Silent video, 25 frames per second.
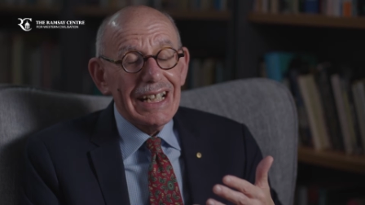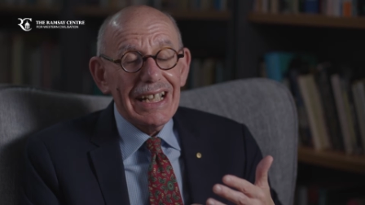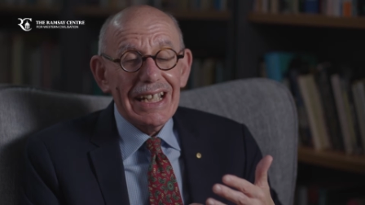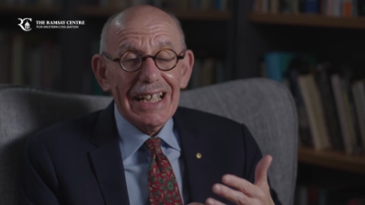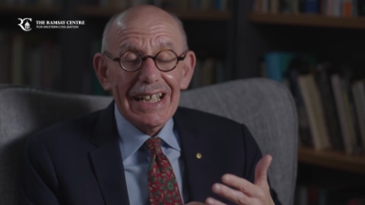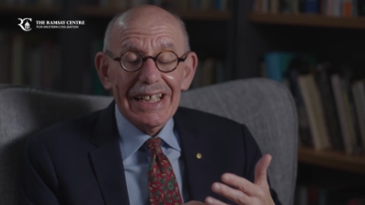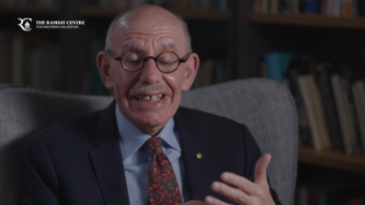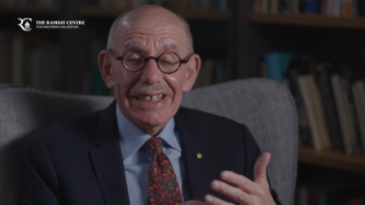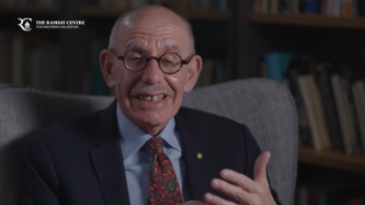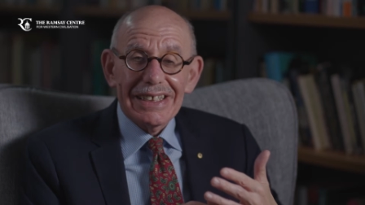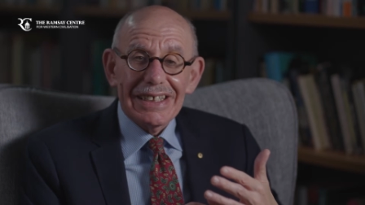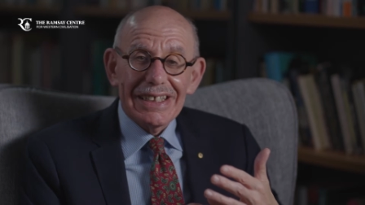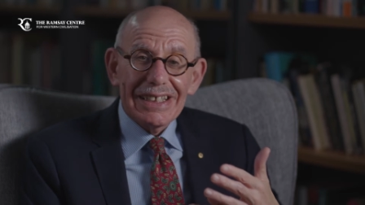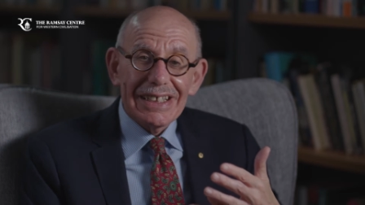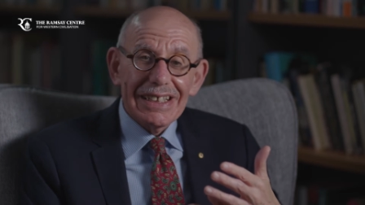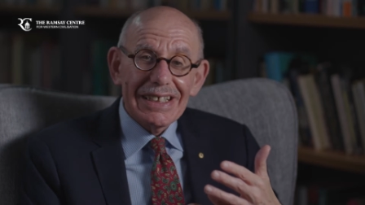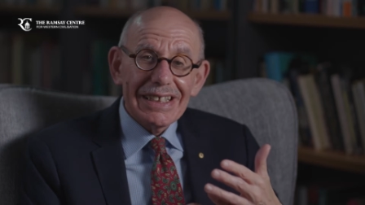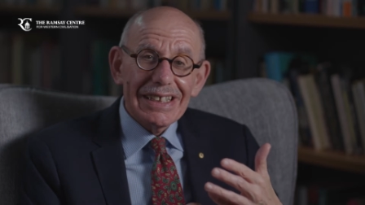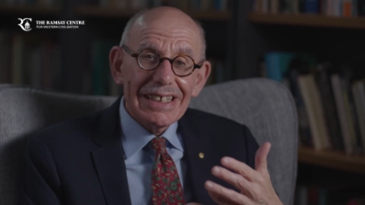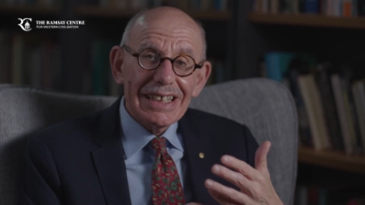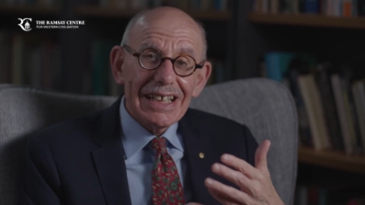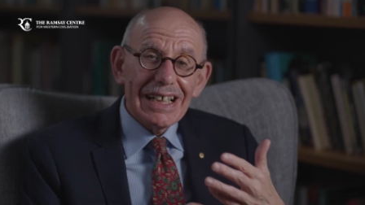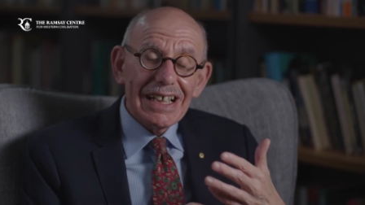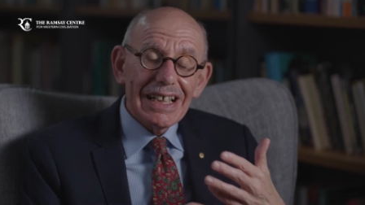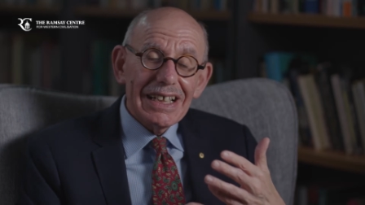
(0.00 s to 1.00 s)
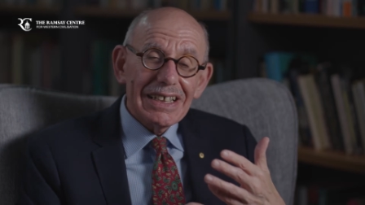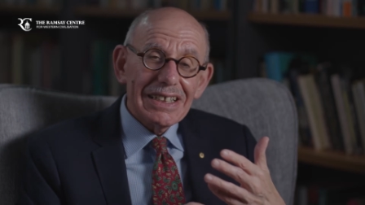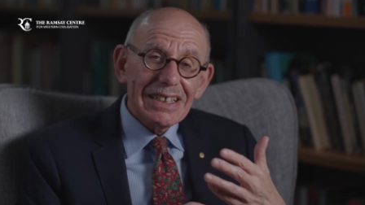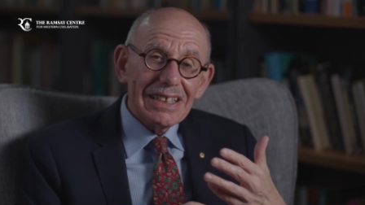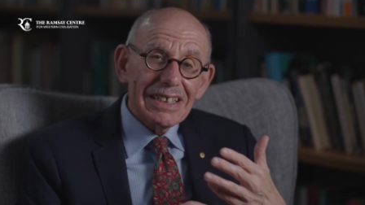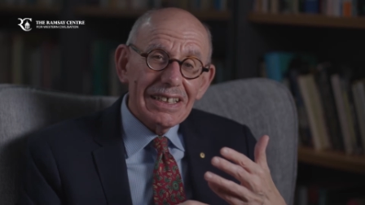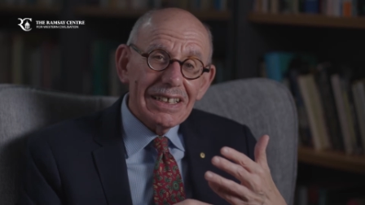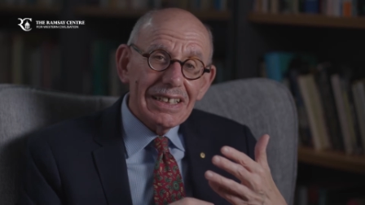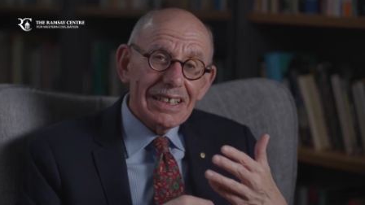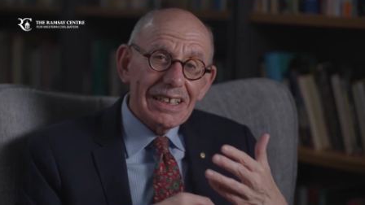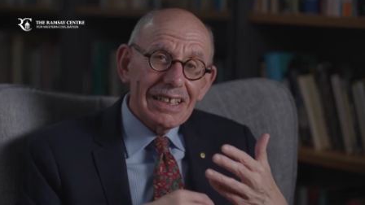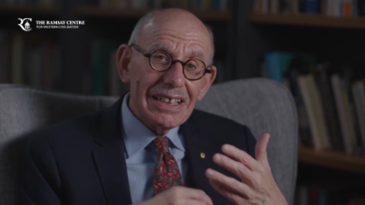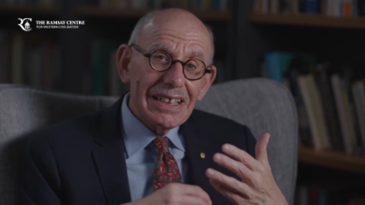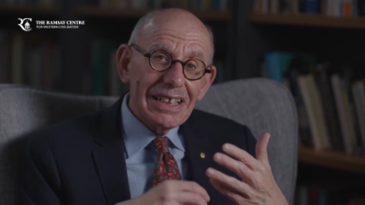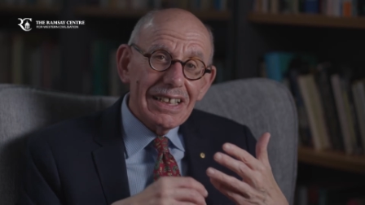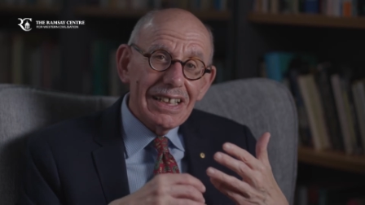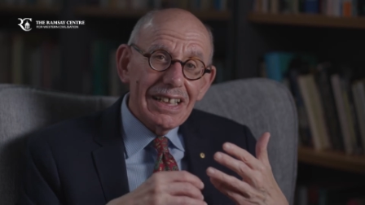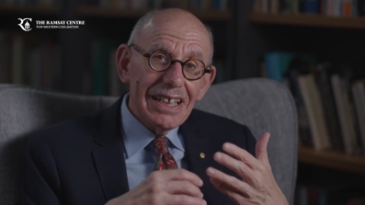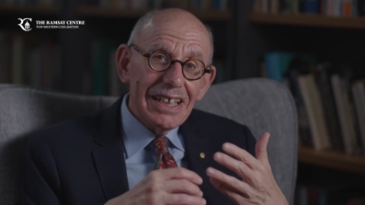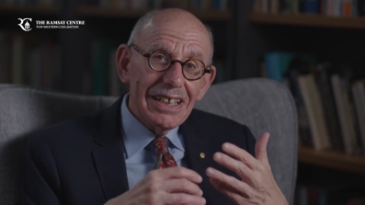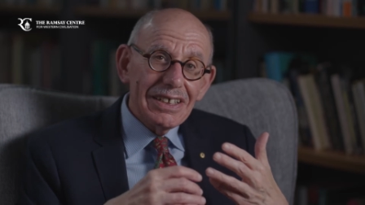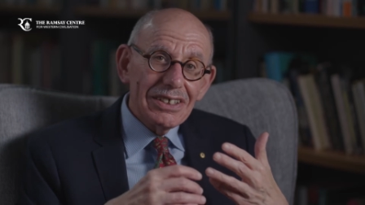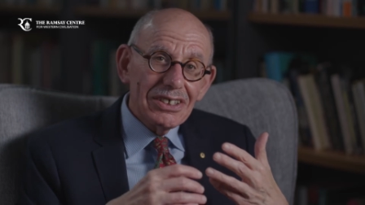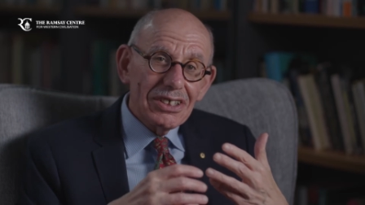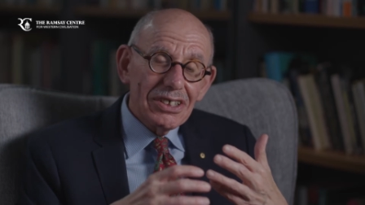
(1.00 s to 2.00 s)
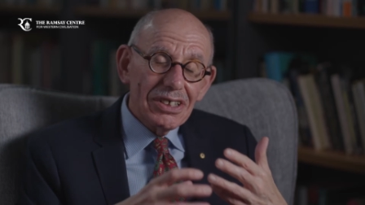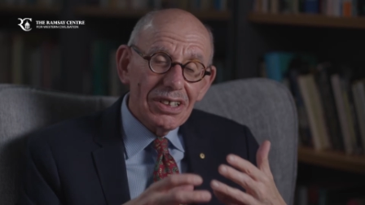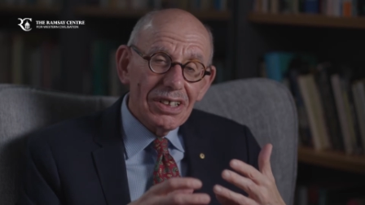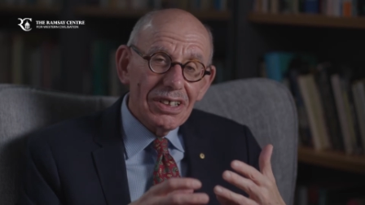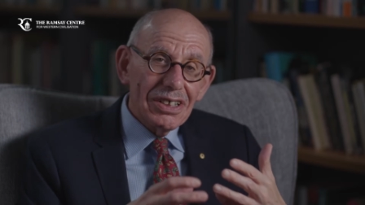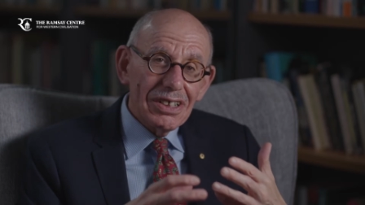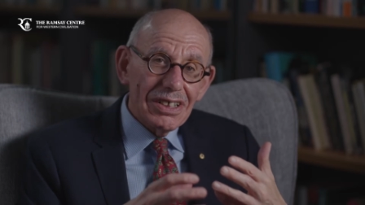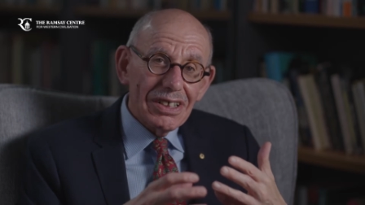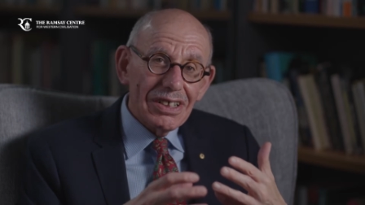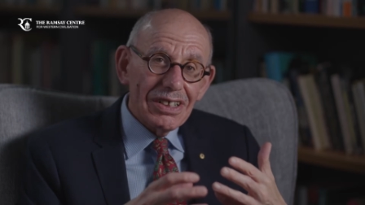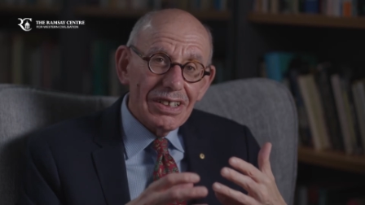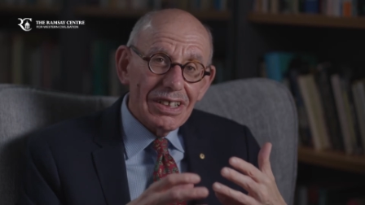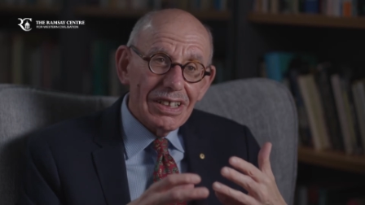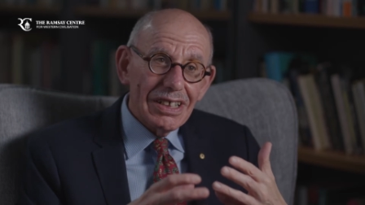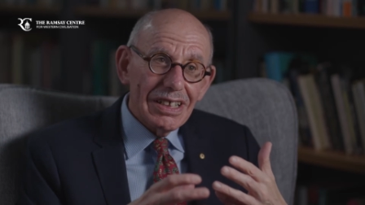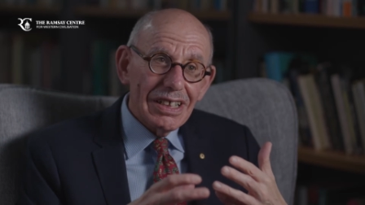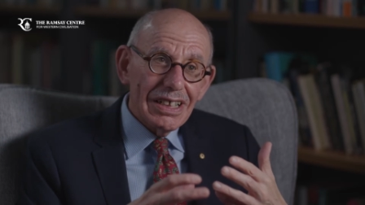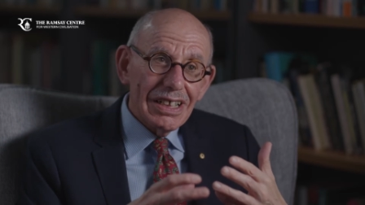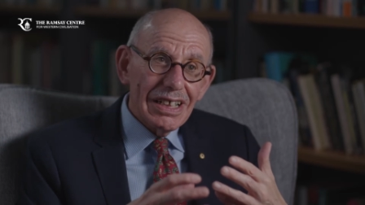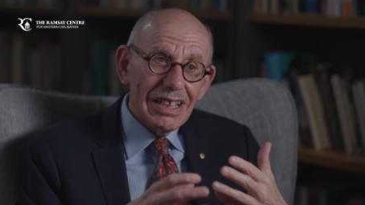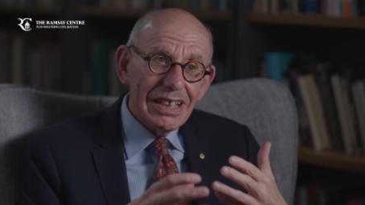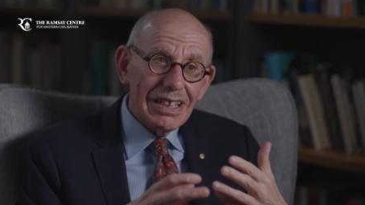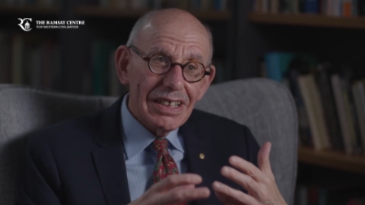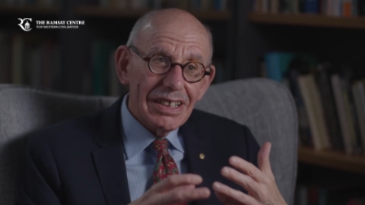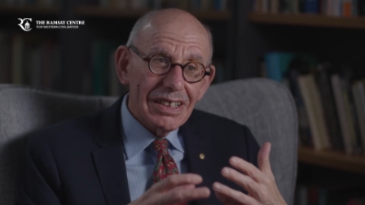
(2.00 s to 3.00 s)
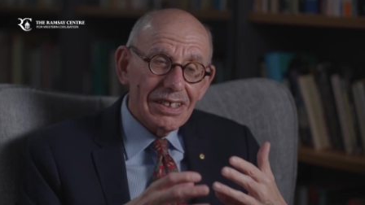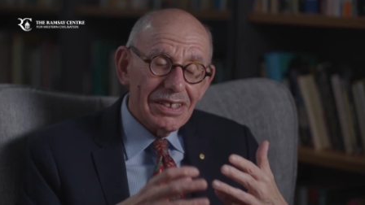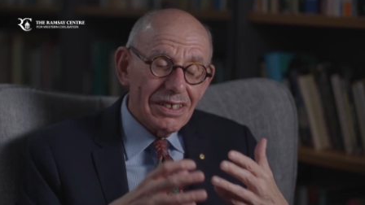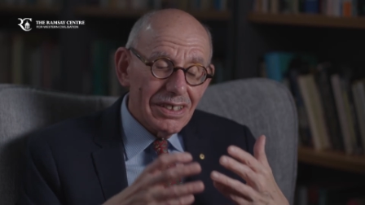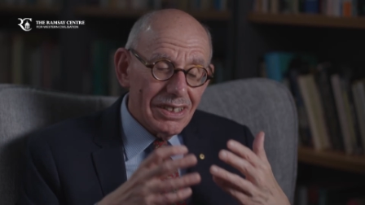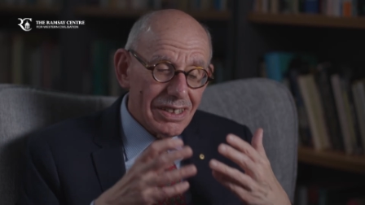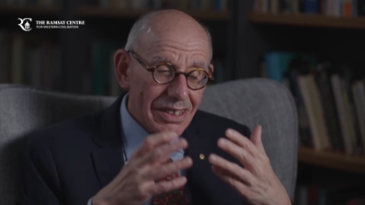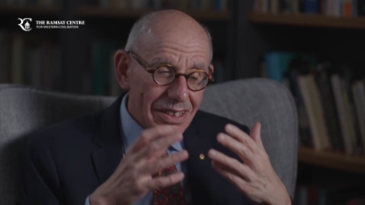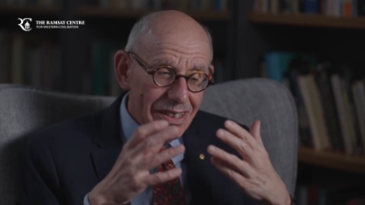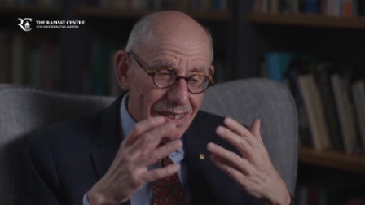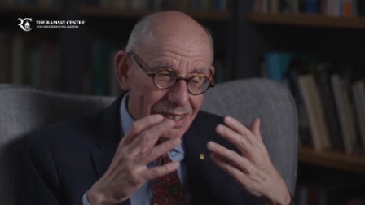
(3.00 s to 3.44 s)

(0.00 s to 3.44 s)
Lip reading: And that, in turn, has